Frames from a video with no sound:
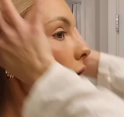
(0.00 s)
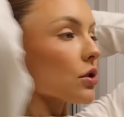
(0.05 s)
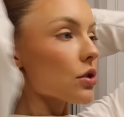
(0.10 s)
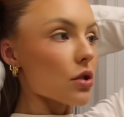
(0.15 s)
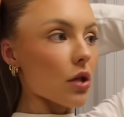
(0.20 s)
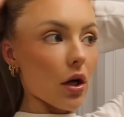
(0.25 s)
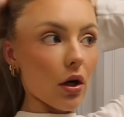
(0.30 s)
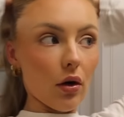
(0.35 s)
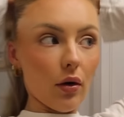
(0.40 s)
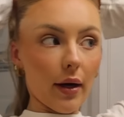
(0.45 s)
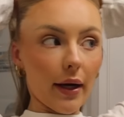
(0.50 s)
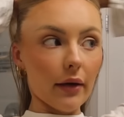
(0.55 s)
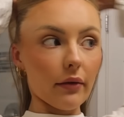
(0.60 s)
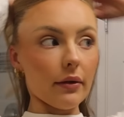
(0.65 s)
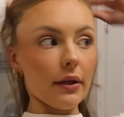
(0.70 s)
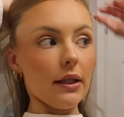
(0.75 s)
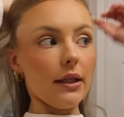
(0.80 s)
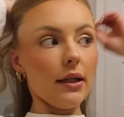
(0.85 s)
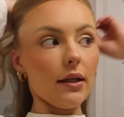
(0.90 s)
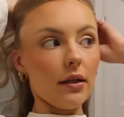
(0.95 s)
So I
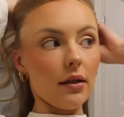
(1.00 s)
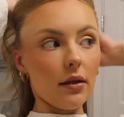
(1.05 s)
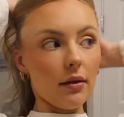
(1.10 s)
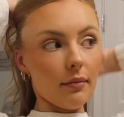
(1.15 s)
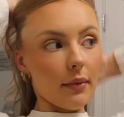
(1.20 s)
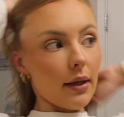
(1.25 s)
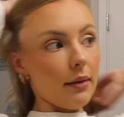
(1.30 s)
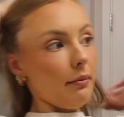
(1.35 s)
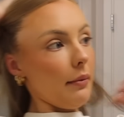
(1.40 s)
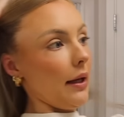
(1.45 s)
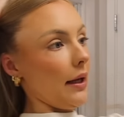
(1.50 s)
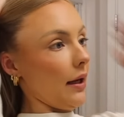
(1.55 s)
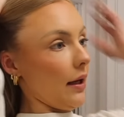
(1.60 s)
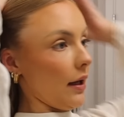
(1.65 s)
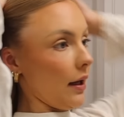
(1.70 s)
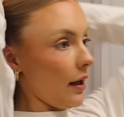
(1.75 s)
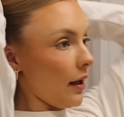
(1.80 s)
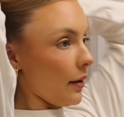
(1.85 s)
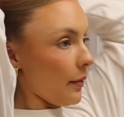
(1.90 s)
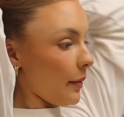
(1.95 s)
redid my
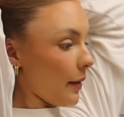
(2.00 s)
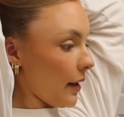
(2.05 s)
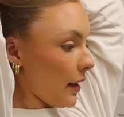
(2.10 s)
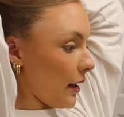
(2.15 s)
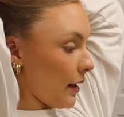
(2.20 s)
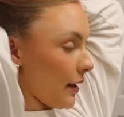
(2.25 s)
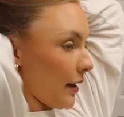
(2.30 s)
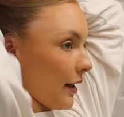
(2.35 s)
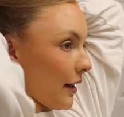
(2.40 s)
makeup and